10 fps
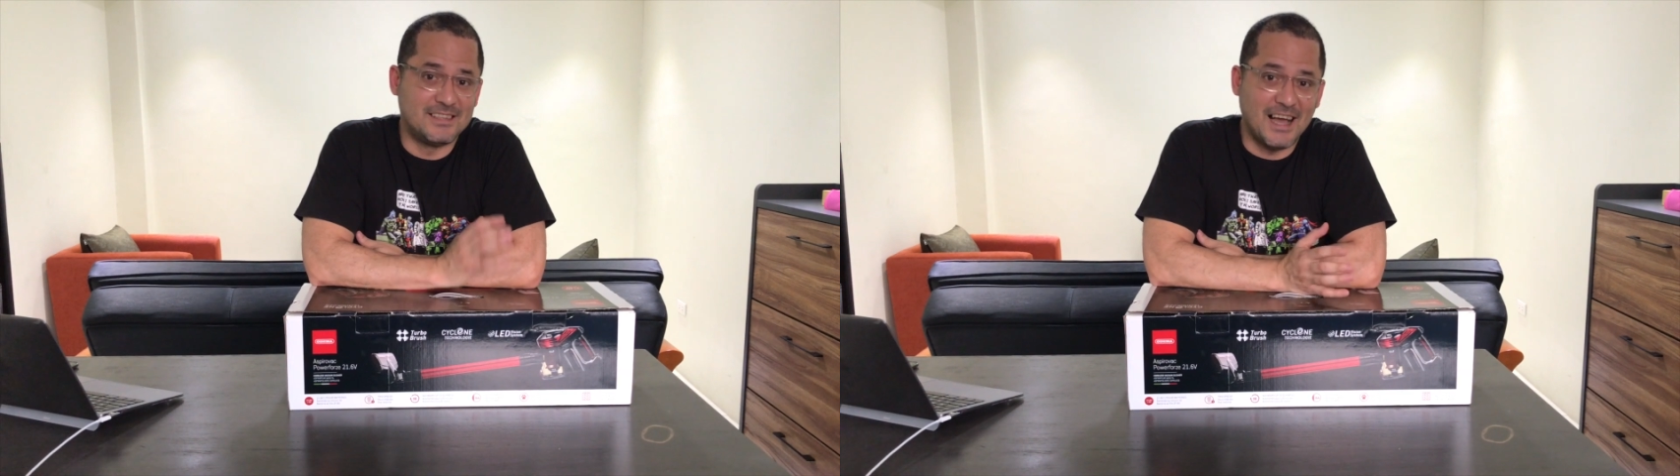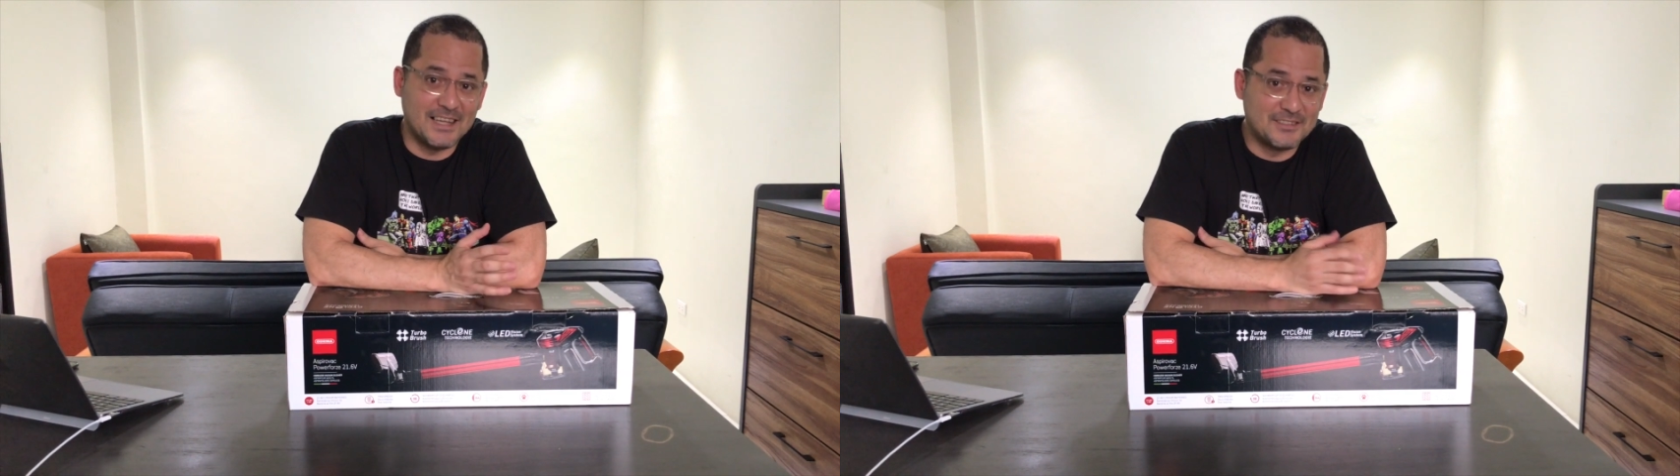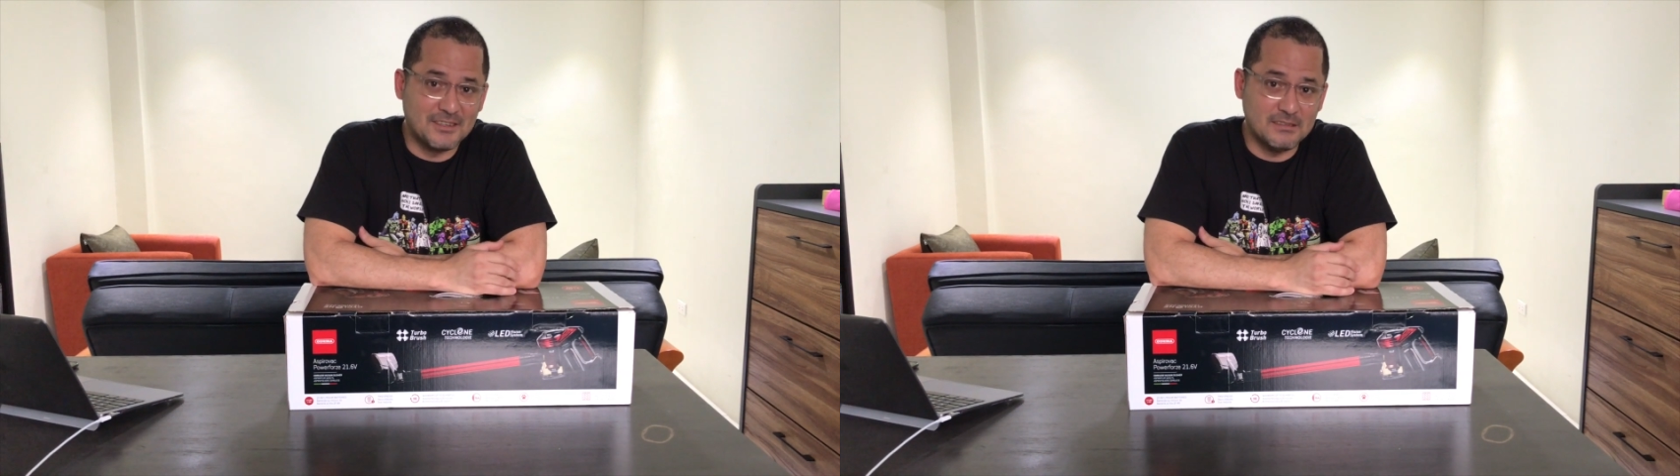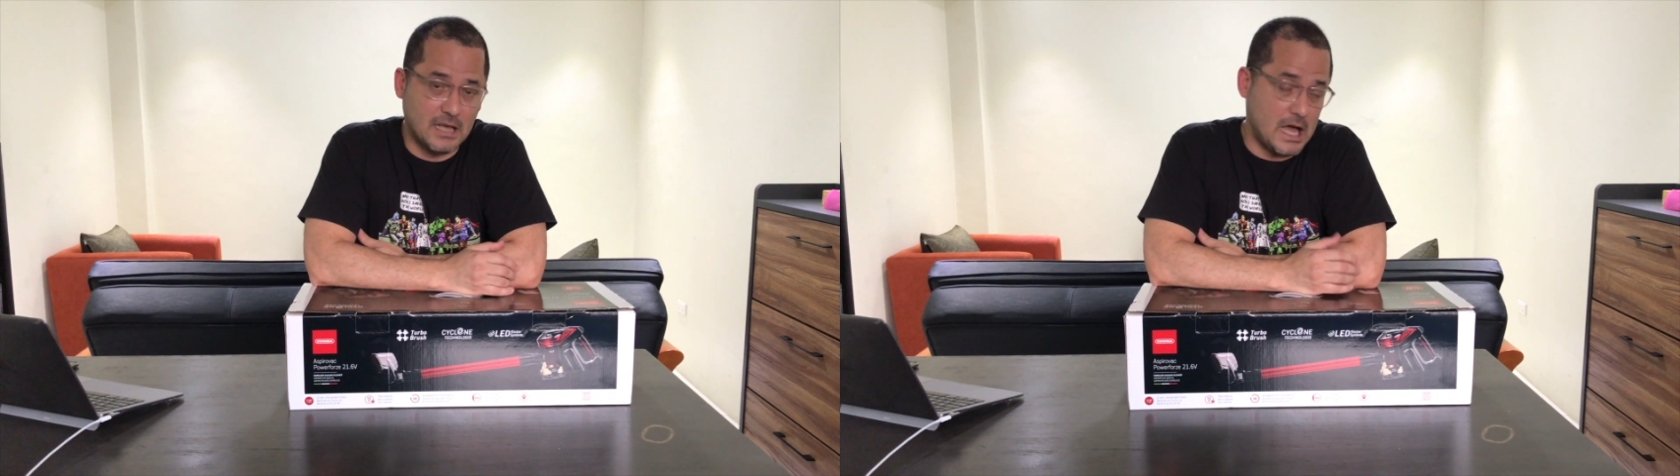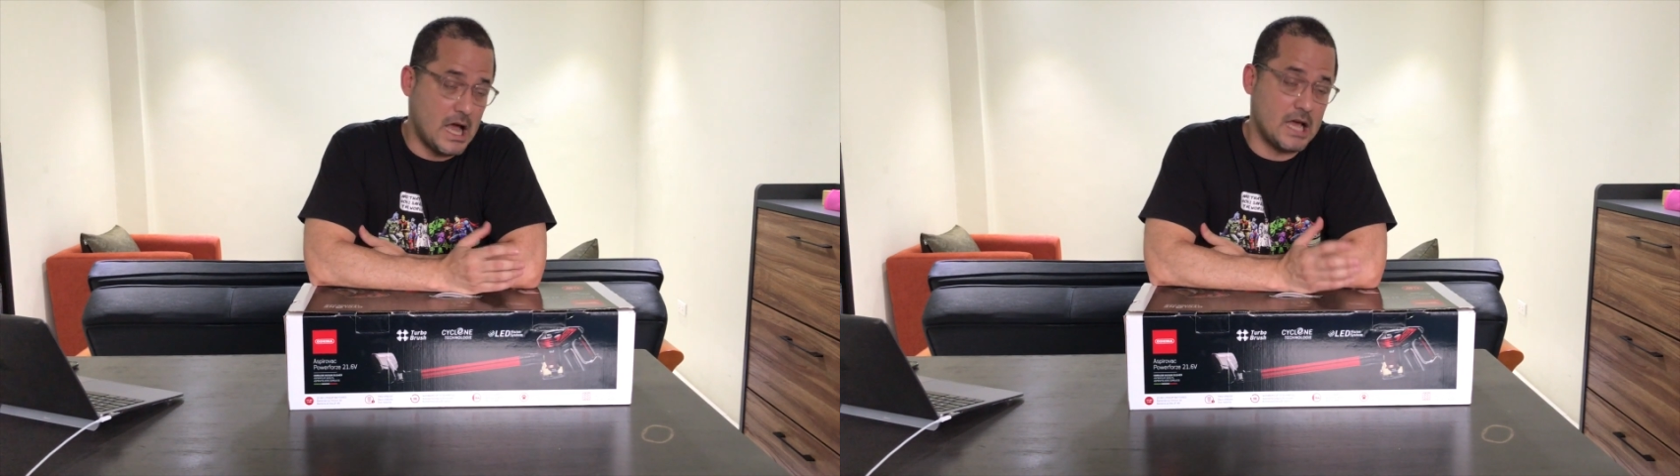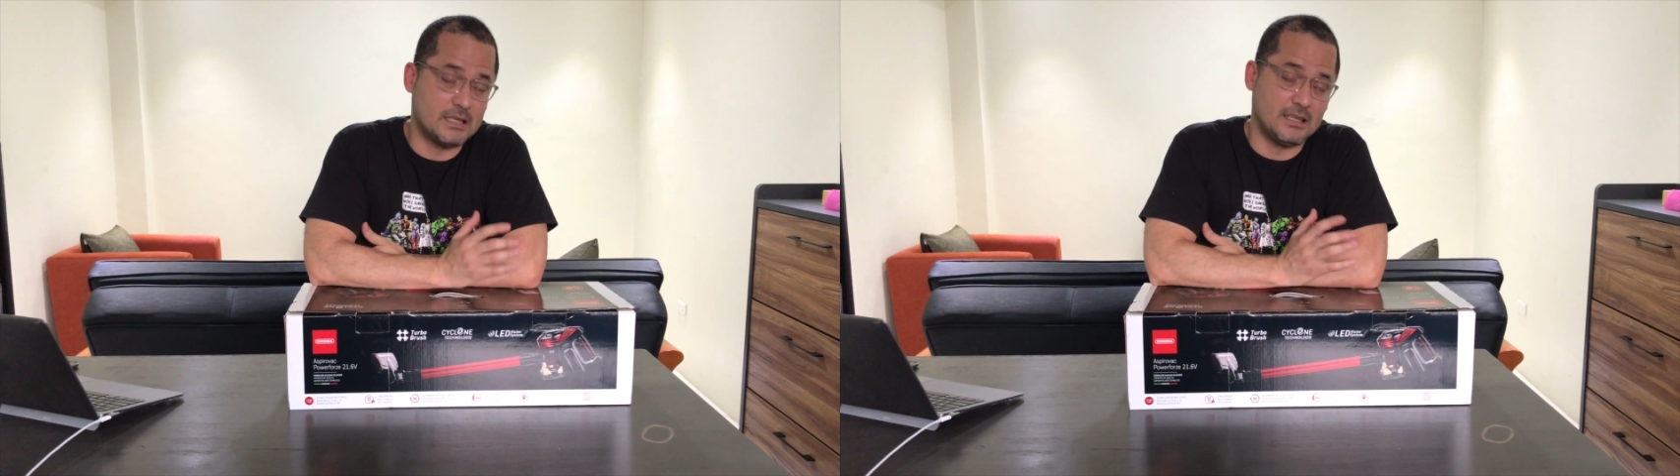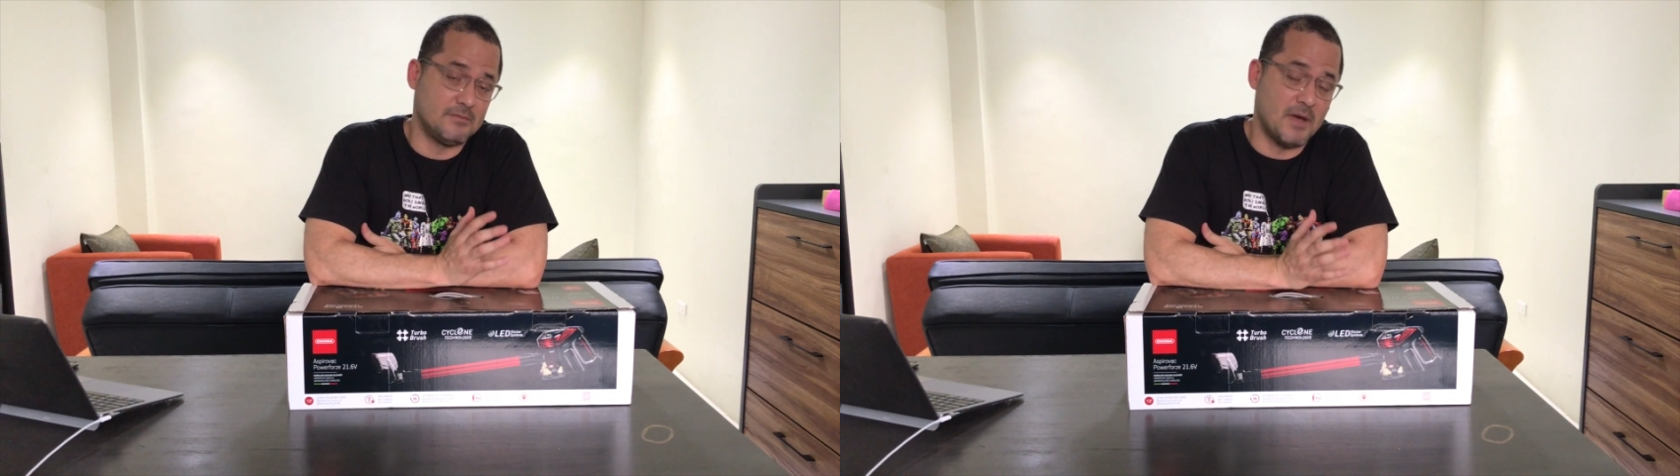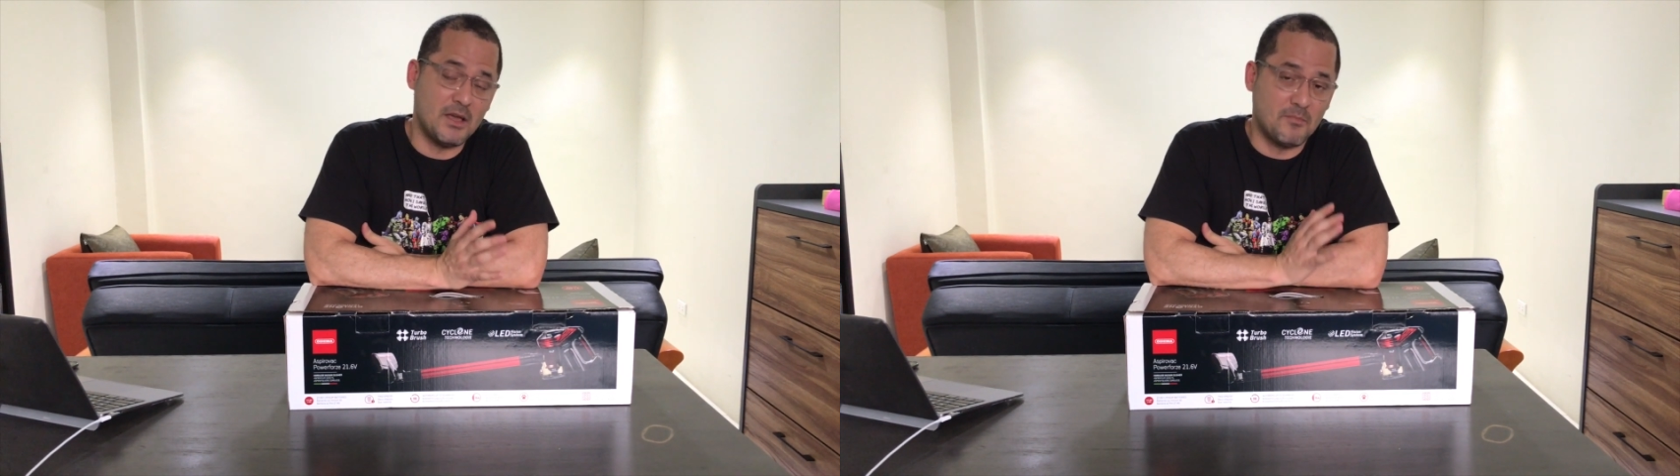Dyson,
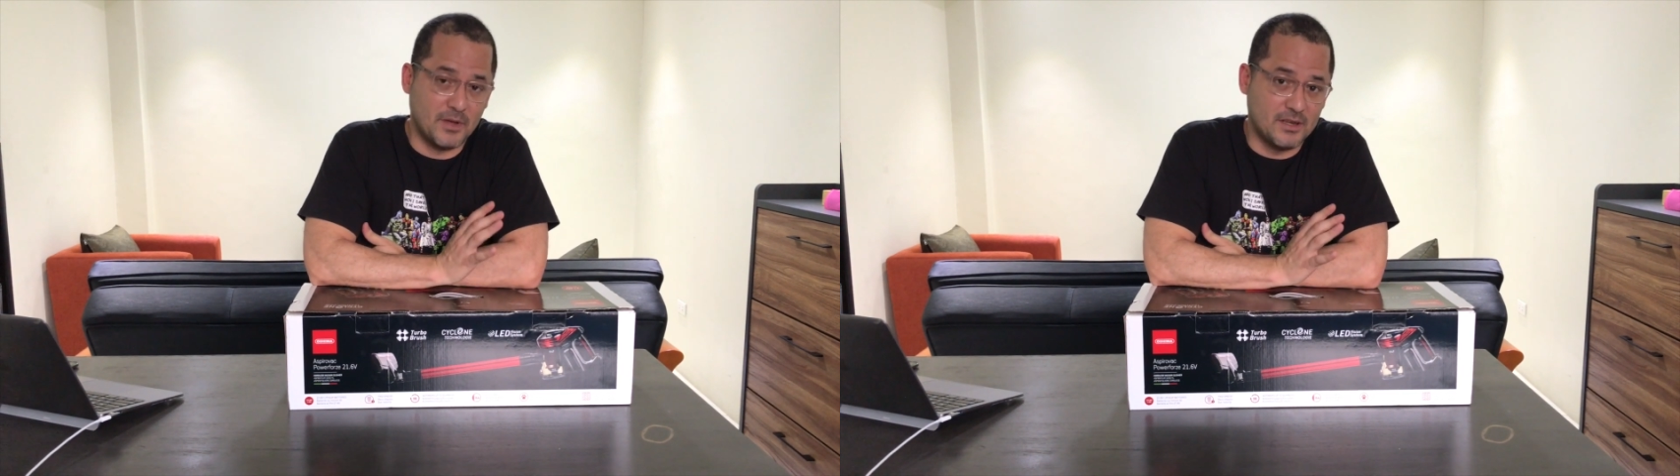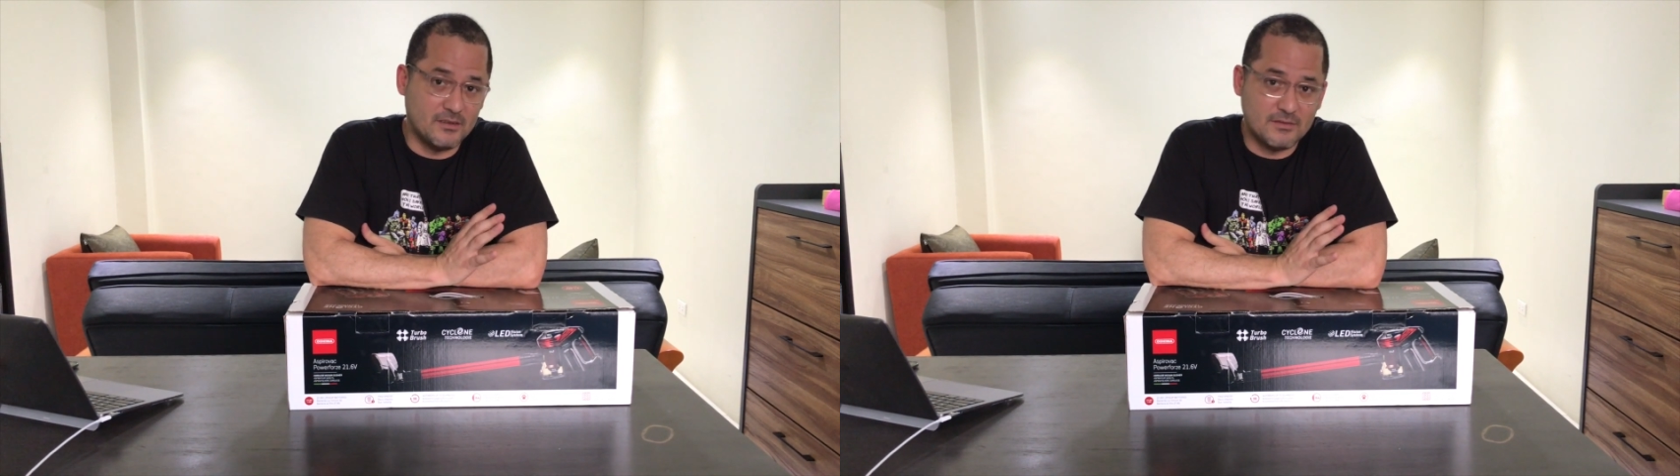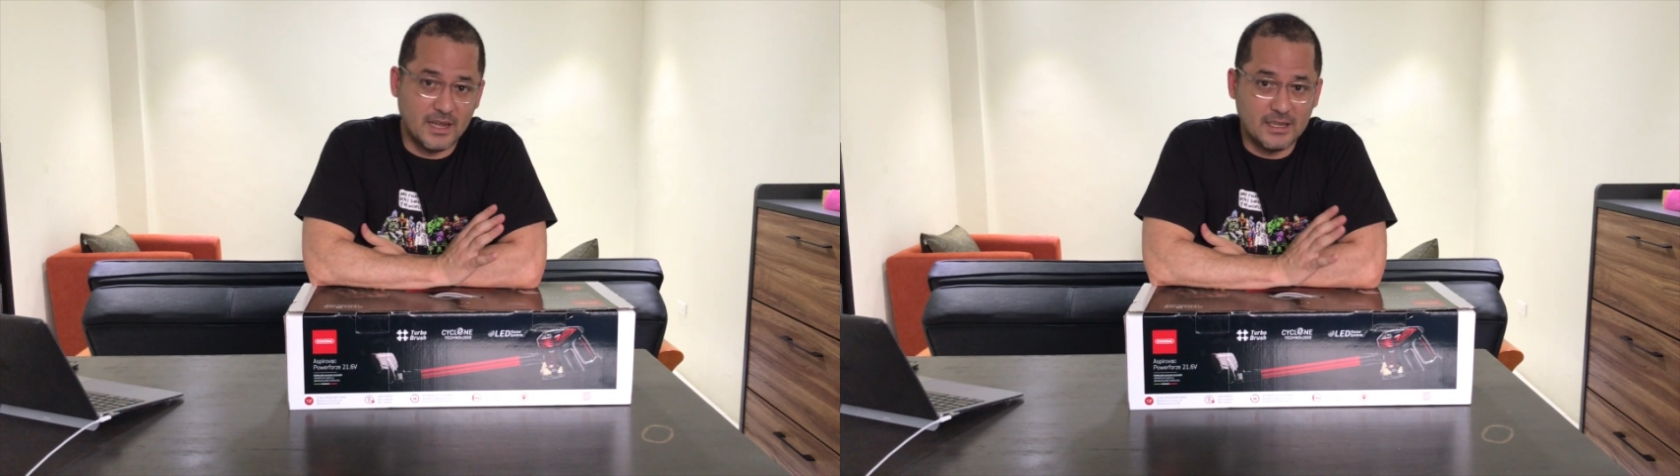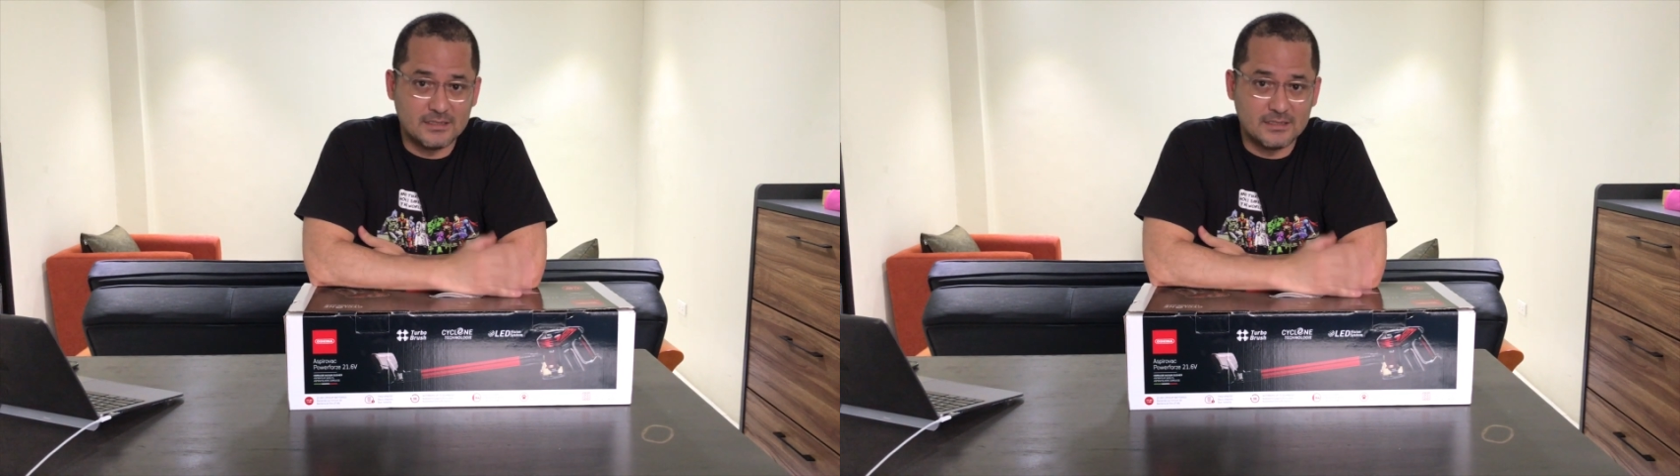in my opinion, right?